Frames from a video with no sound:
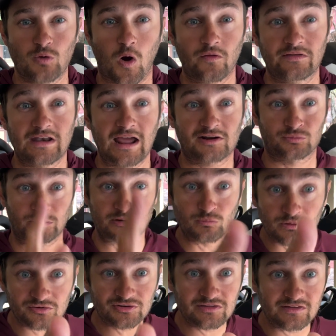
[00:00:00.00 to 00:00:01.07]
on the next one. You
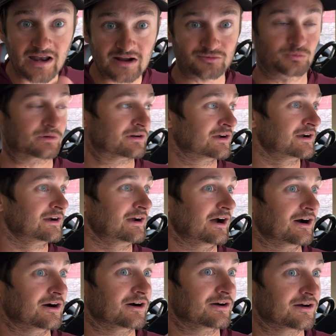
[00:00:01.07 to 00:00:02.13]
want to see the next one?
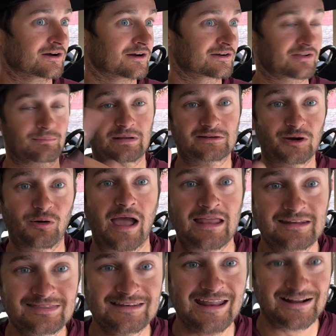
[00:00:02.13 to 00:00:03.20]
Because I'm about to go
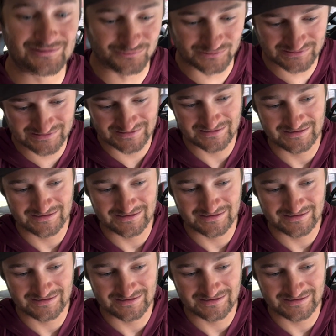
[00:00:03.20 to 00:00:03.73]
edit the next one.